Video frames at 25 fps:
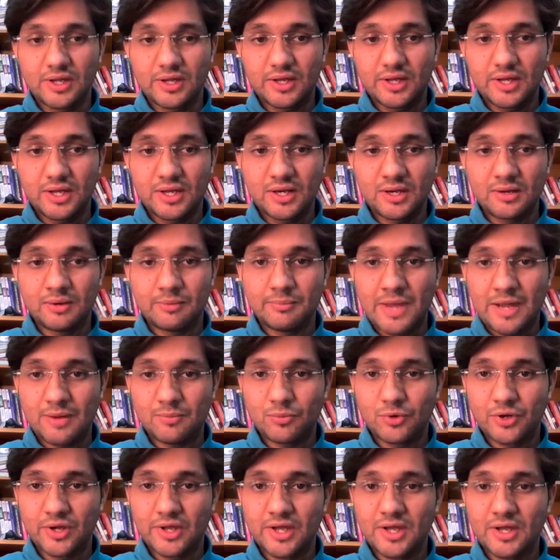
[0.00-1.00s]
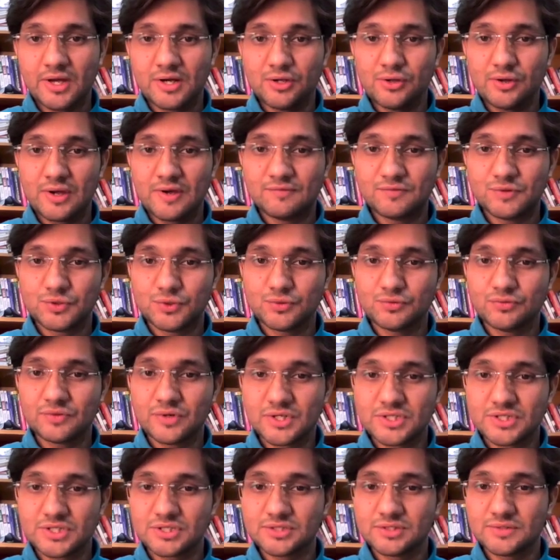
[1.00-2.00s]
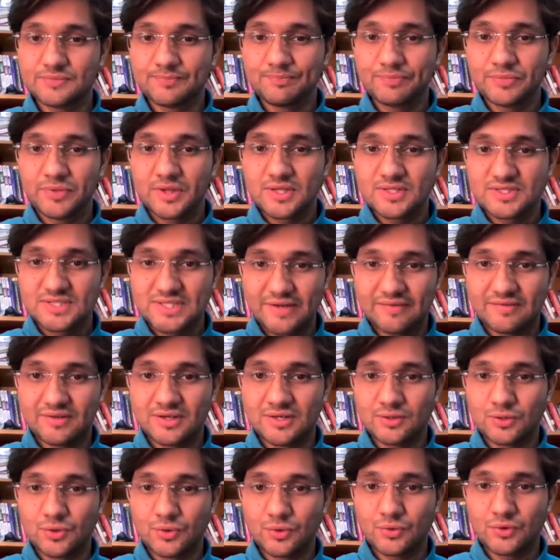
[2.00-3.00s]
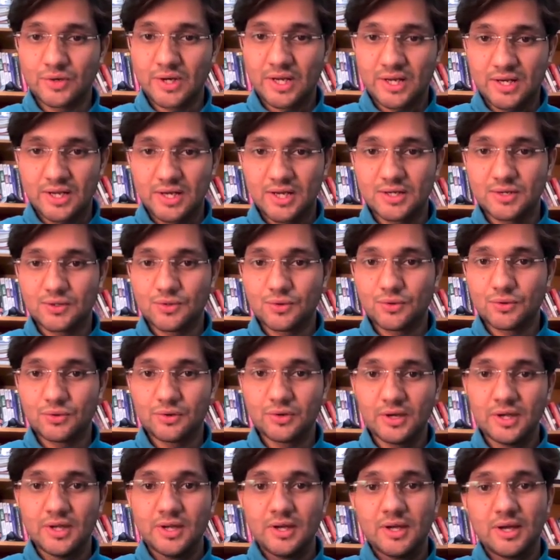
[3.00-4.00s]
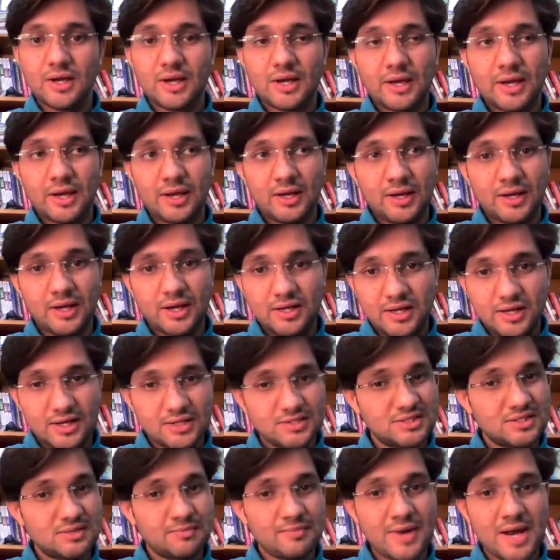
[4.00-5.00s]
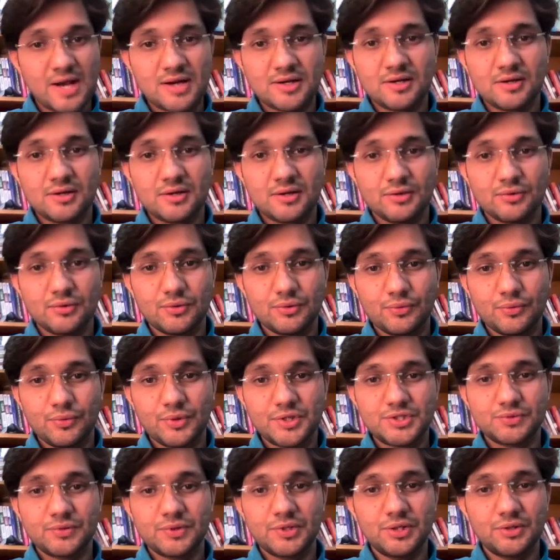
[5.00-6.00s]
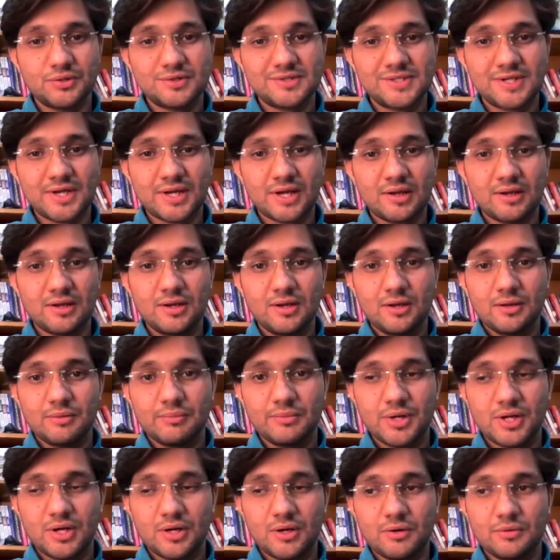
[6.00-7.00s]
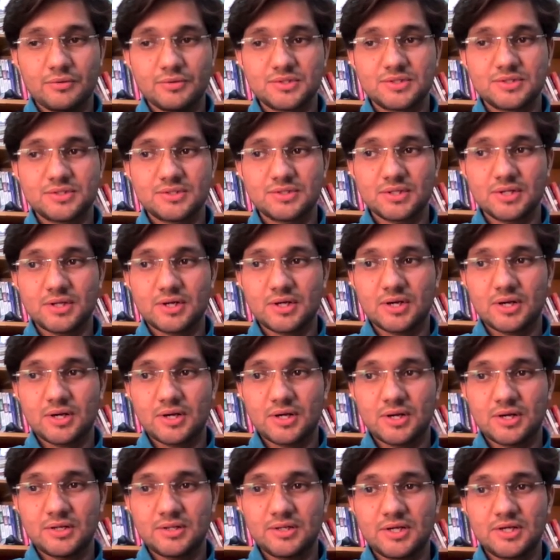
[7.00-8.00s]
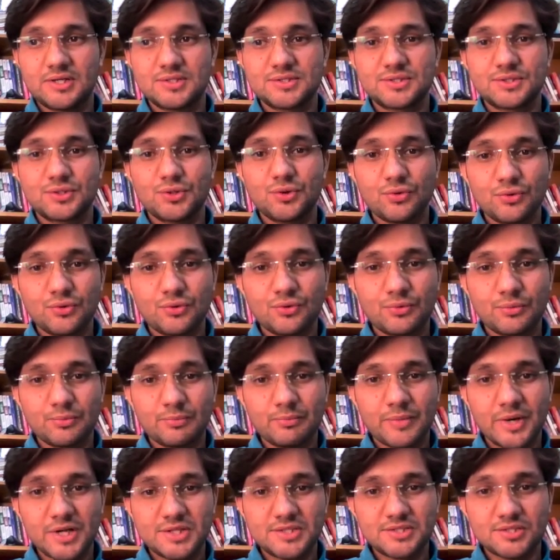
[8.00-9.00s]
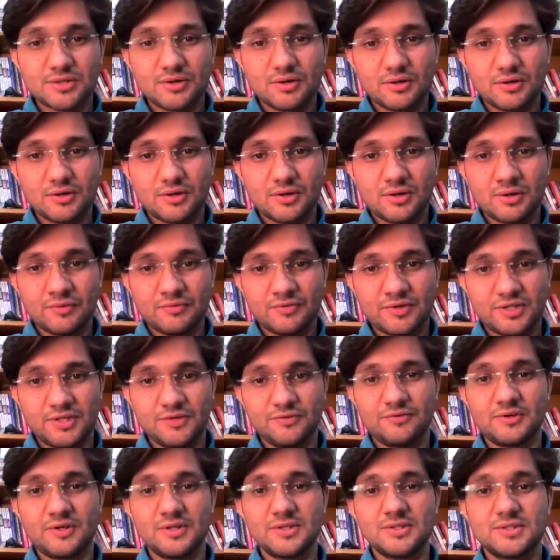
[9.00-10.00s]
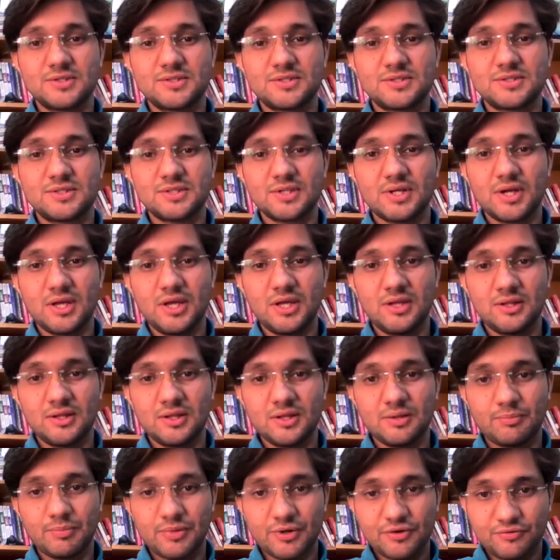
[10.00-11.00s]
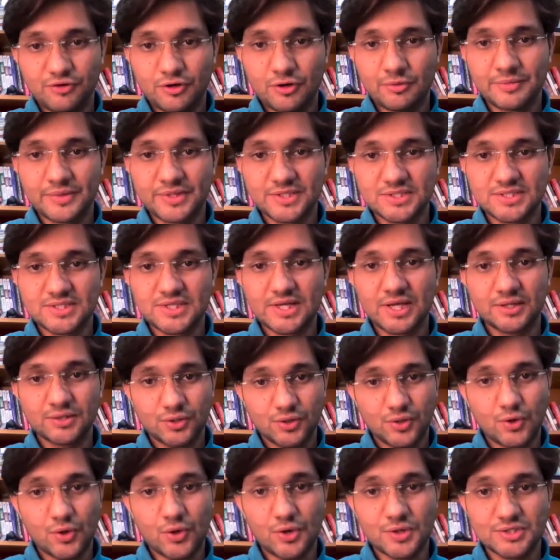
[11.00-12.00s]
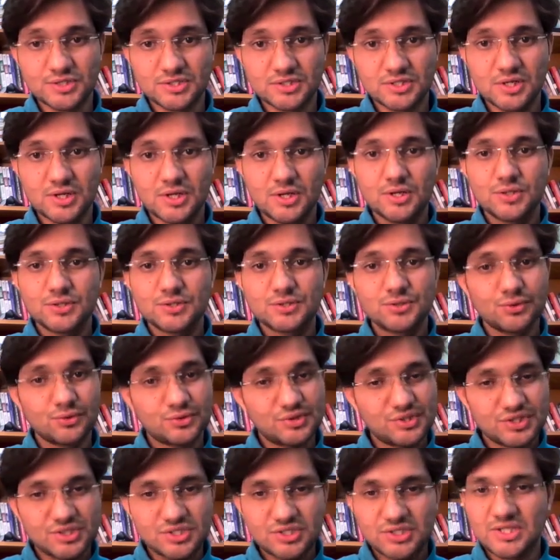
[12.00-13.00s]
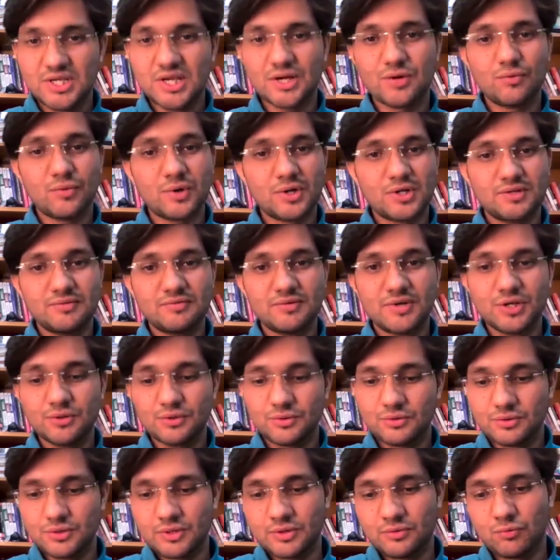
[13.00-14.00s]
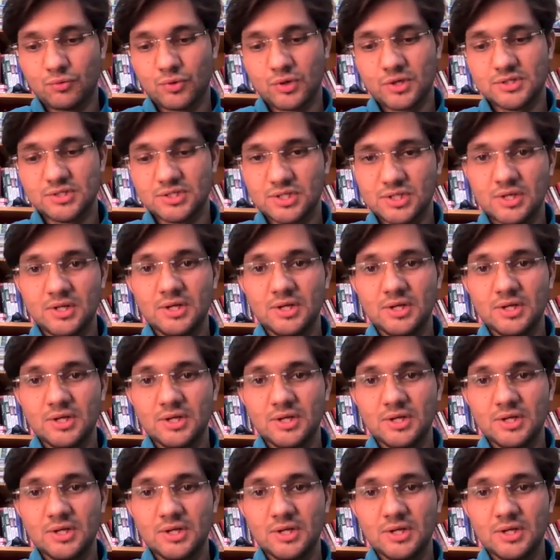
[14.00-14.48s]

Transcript: in MacBook Air, you have two versions, 7-core and 8-core, and it doesn't matter which one you take, because there is no much of a difference in the performance and the cost. So take whatever you want.